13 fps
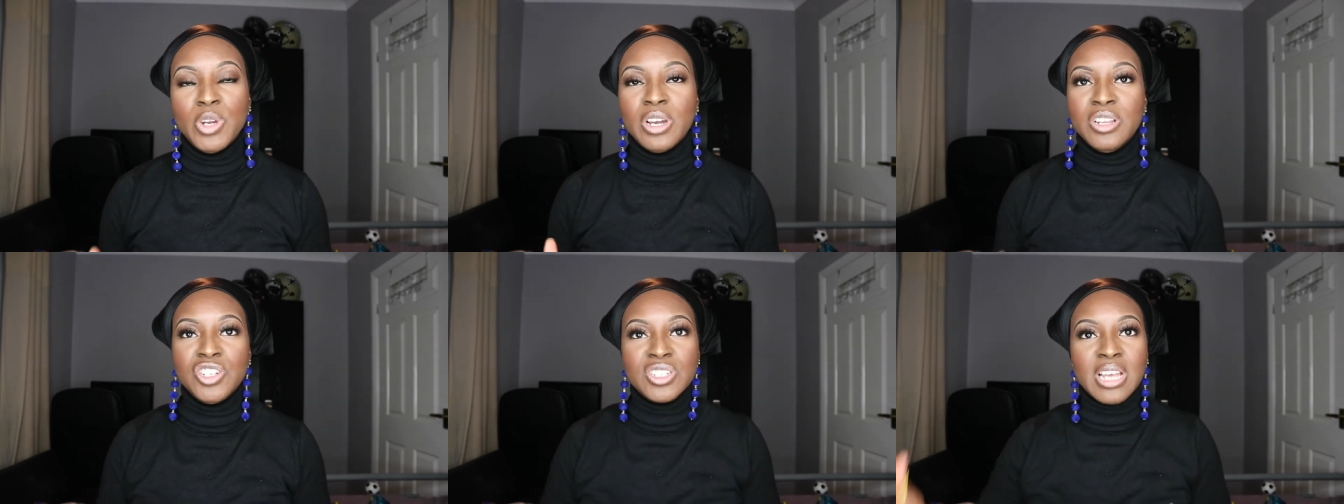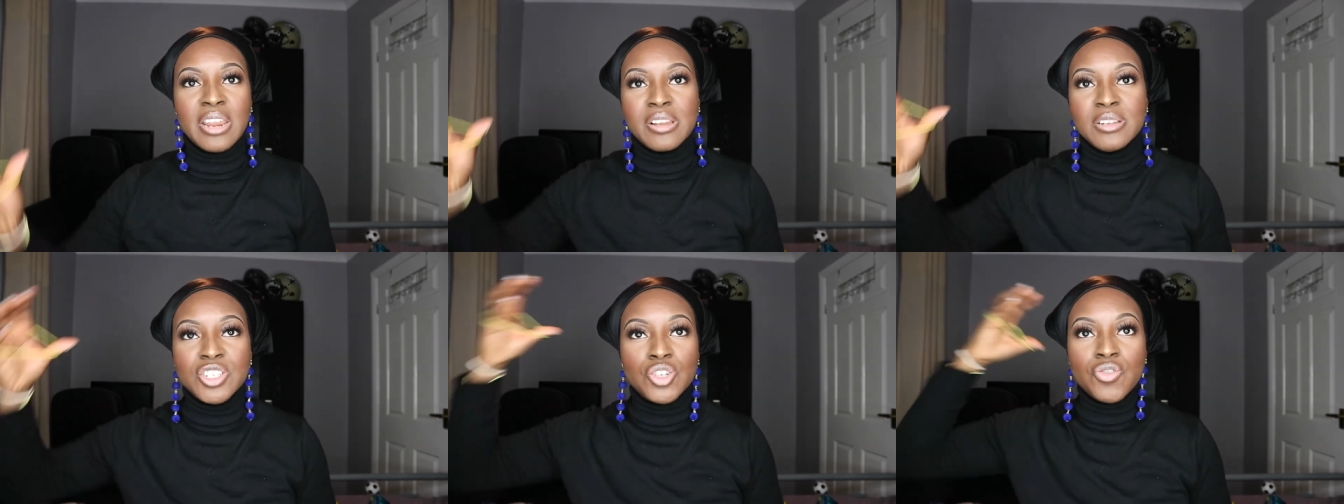you can just add
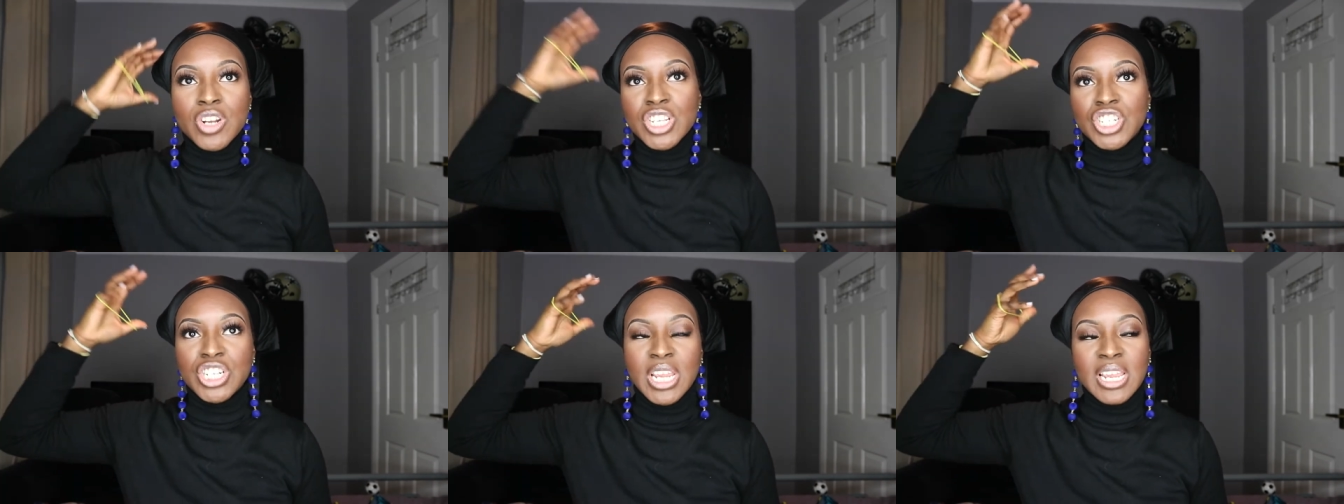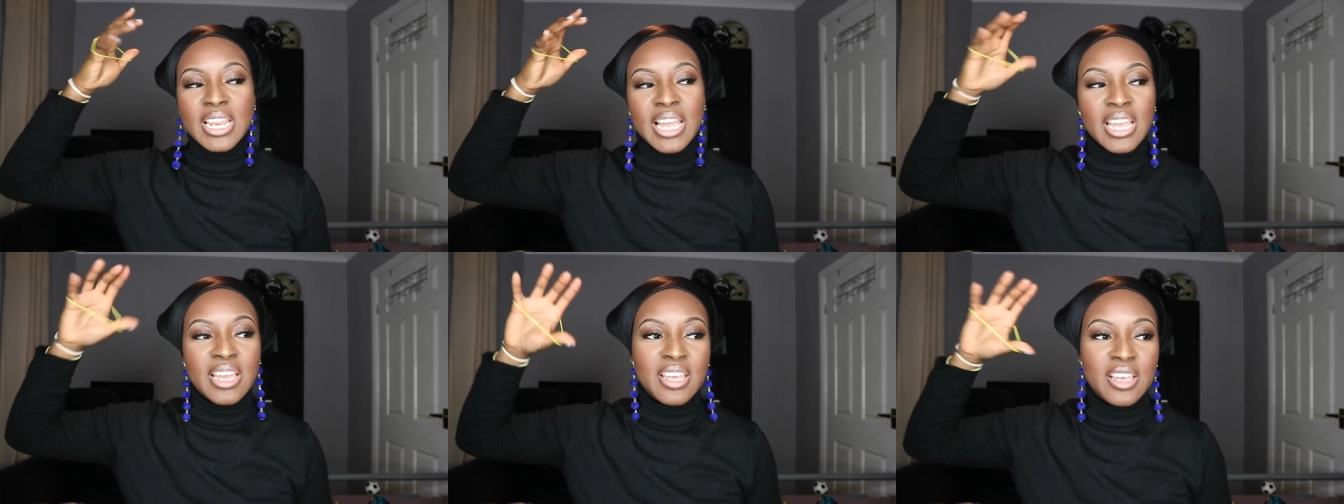a scrunchie,
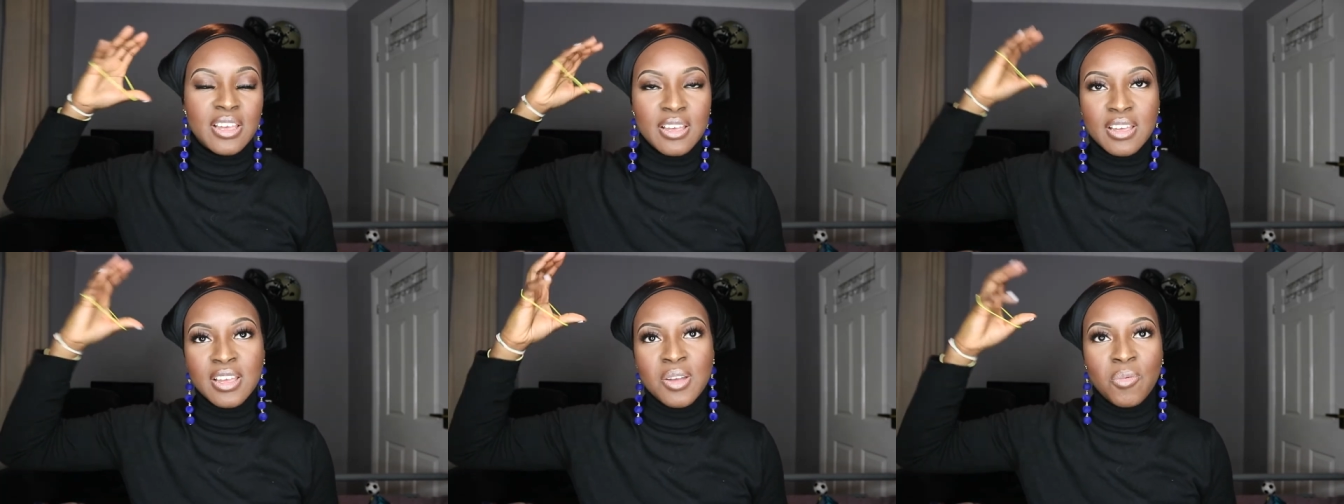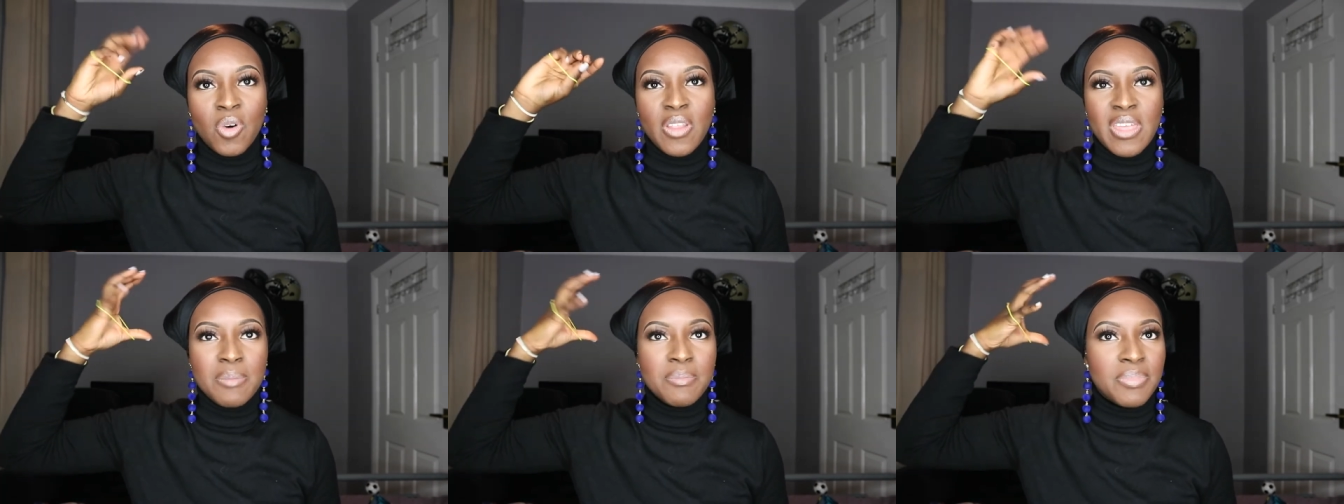like a one
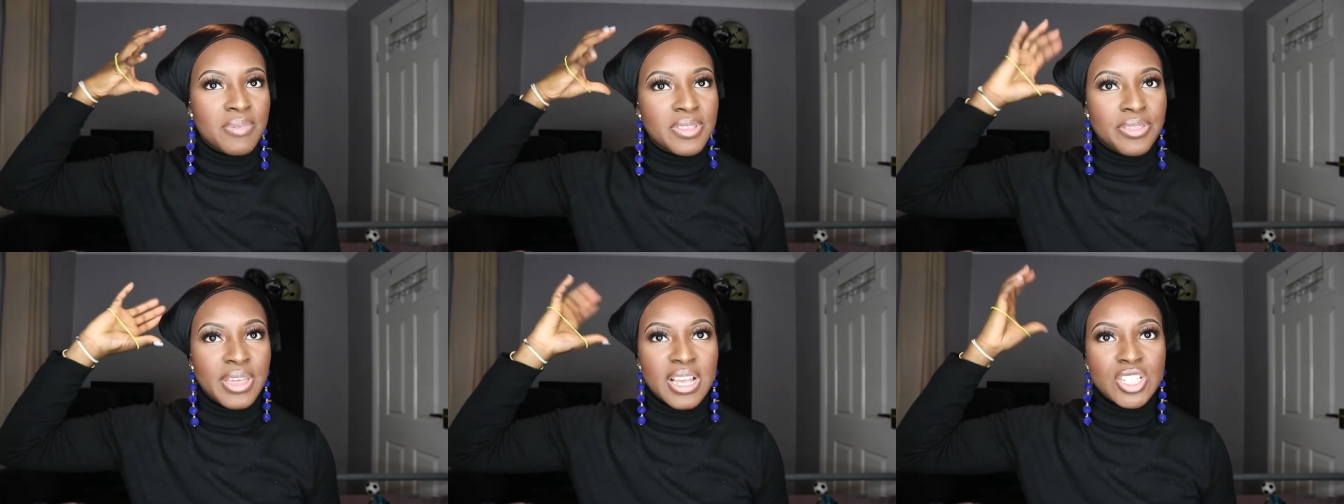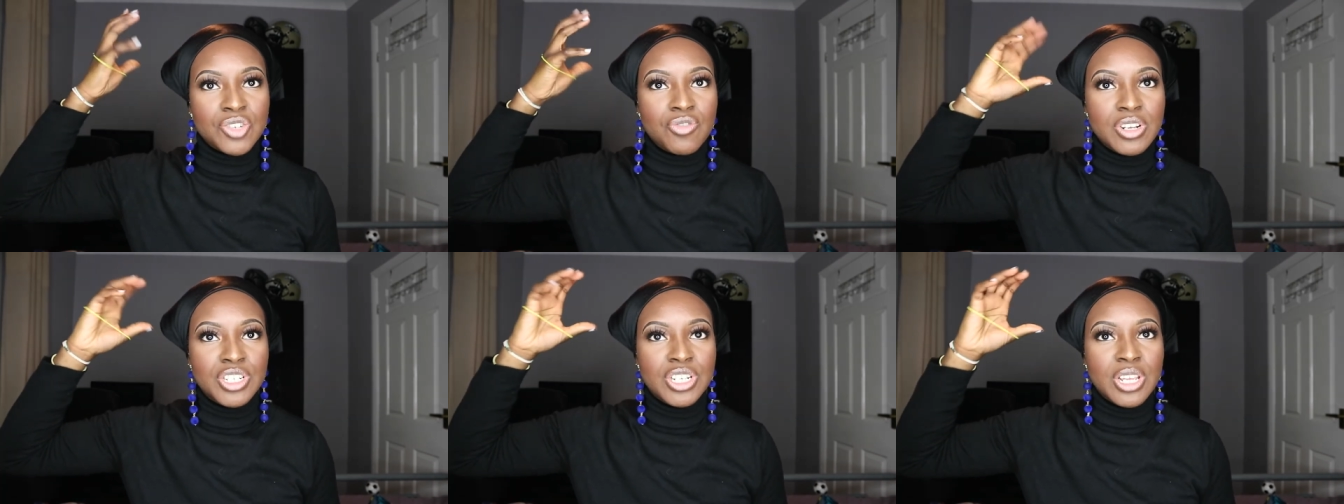of them thick
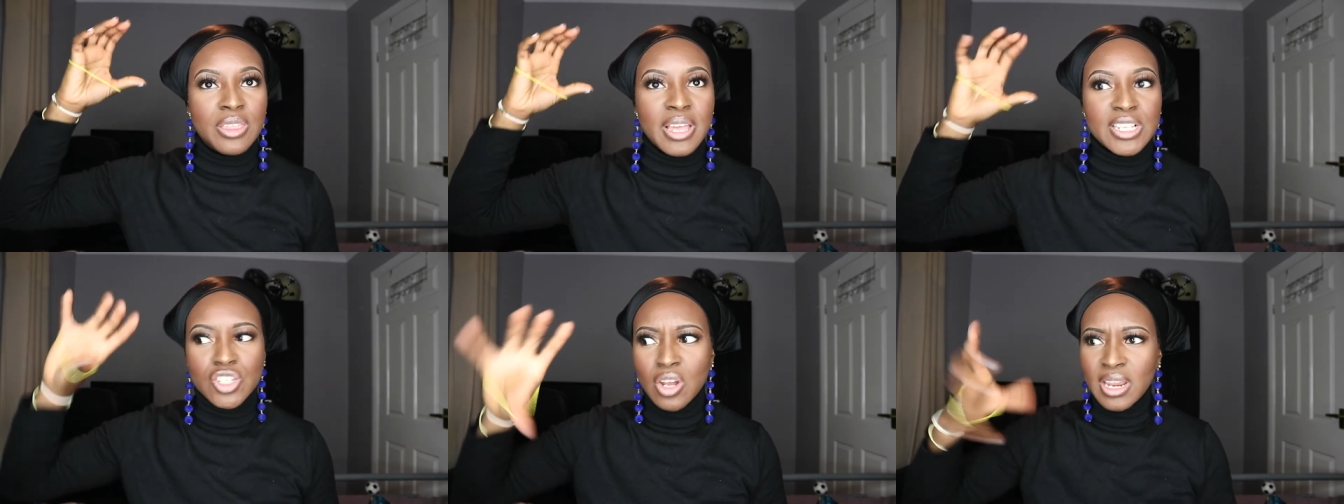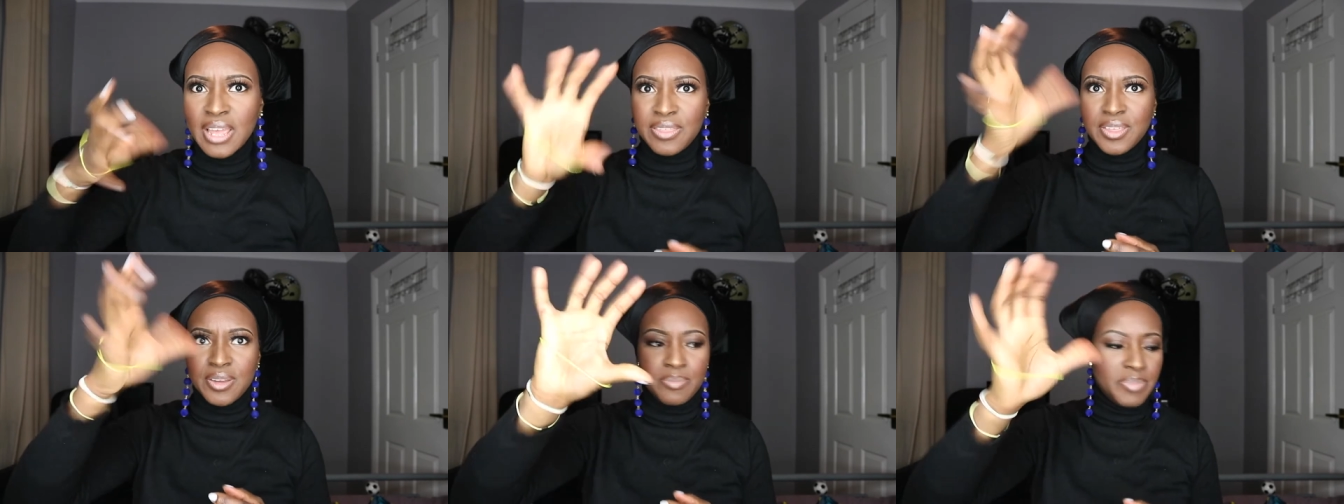scrunchie things, not
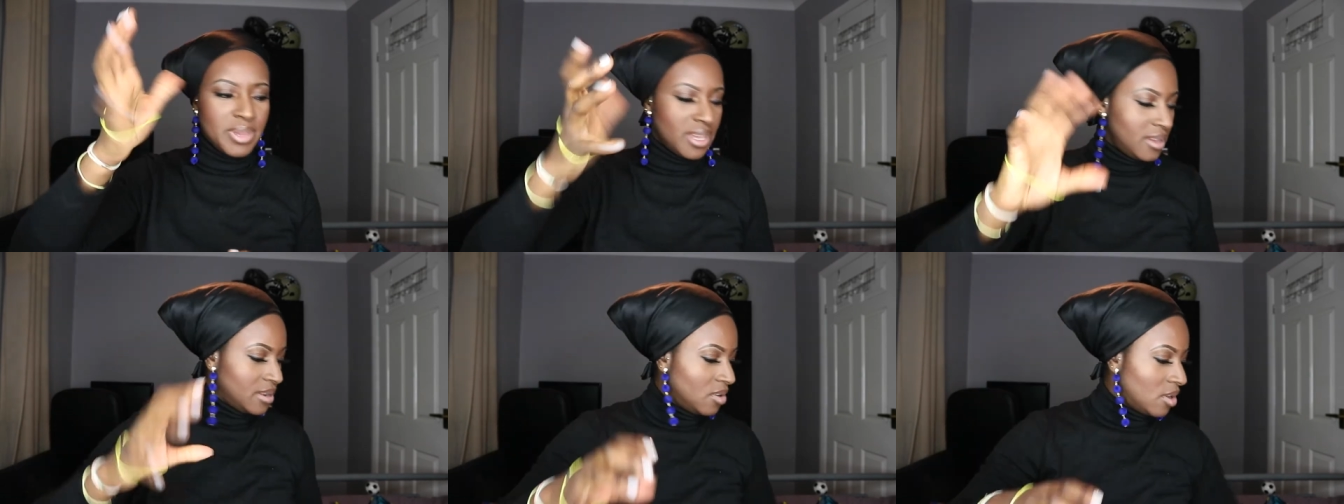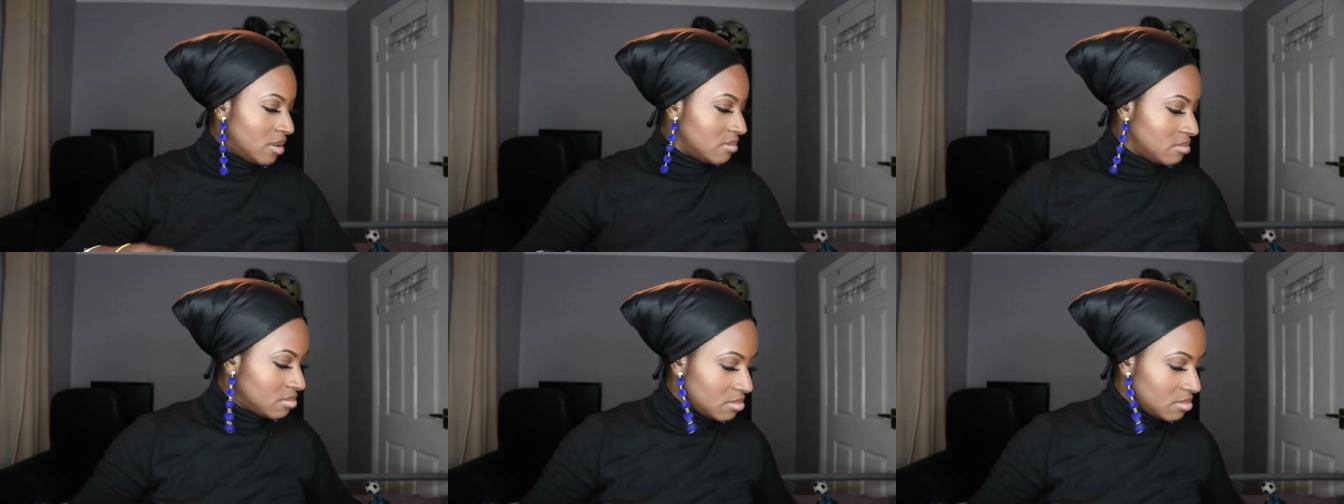like the big, not,